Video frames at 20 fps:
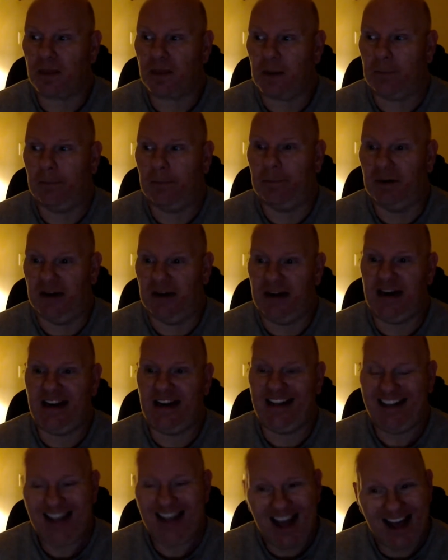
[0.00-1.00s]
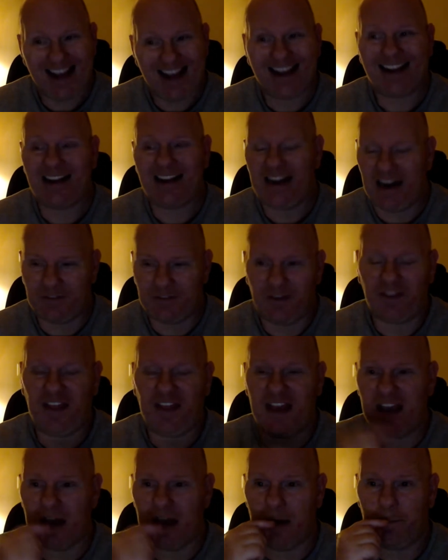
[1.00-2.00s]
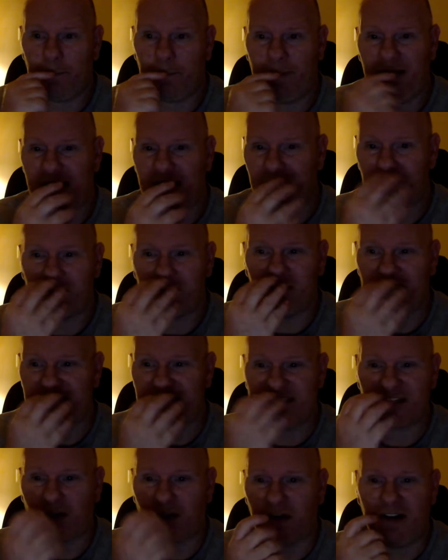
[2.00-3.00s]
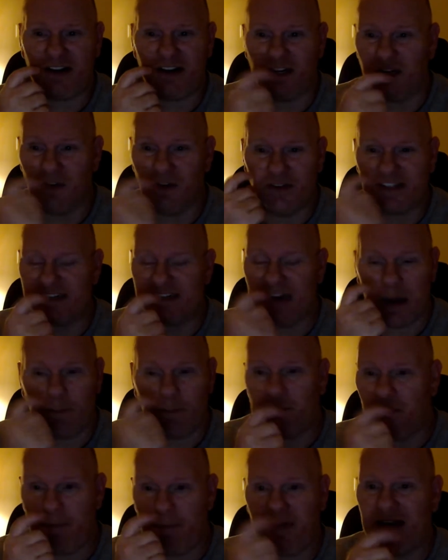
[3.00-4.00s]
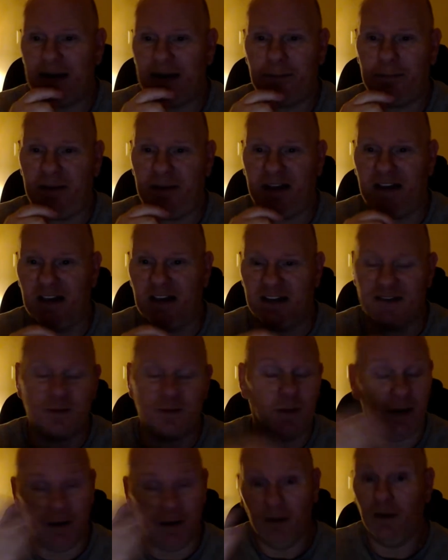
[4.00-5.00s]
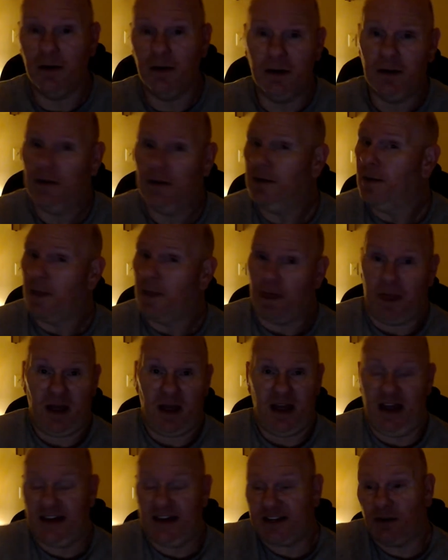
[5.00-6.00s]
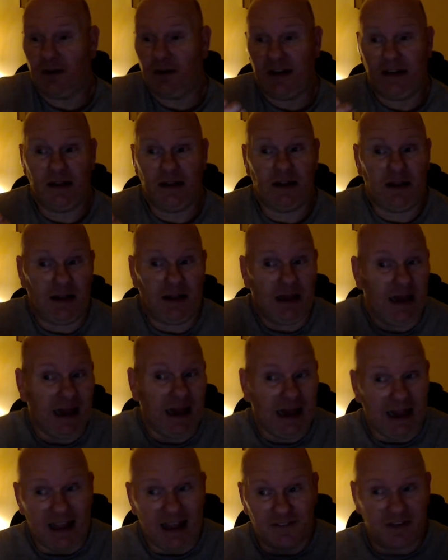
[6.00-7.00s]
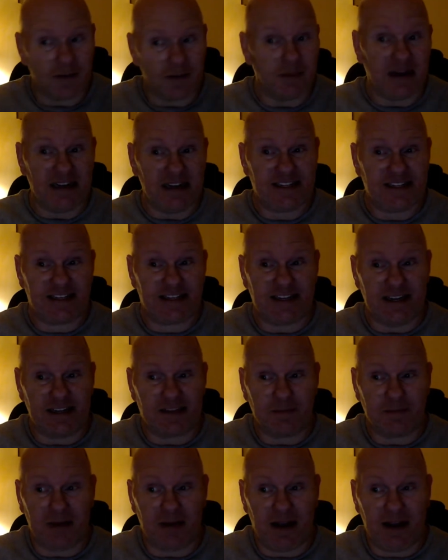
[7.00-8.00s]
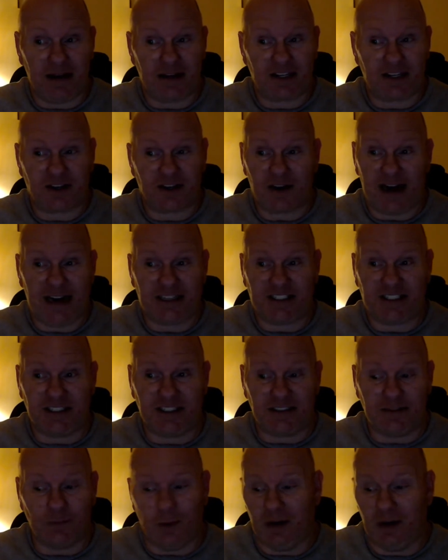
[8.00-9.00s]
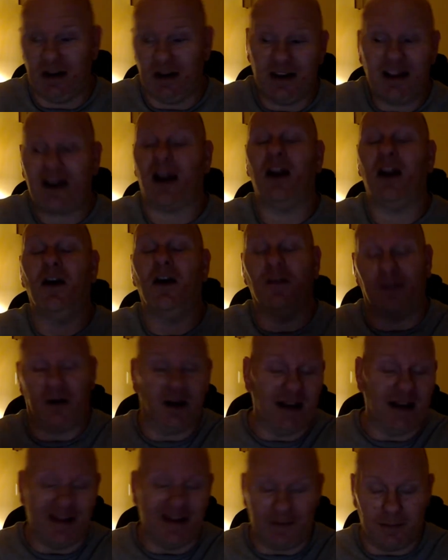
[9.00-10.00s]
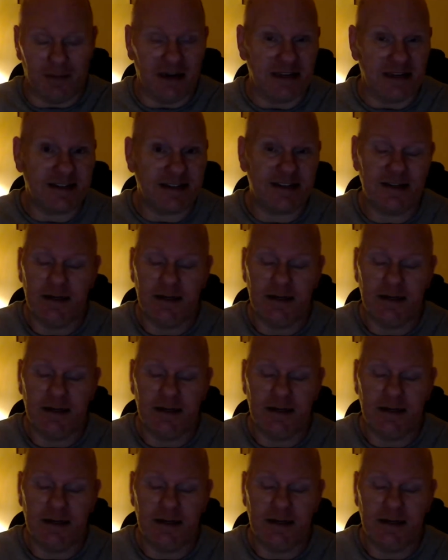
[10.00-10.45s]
But yeah, everything up here is starting to loosen up a bit because, well, it's only 11 months since my extraction. Well, a little over 11 months.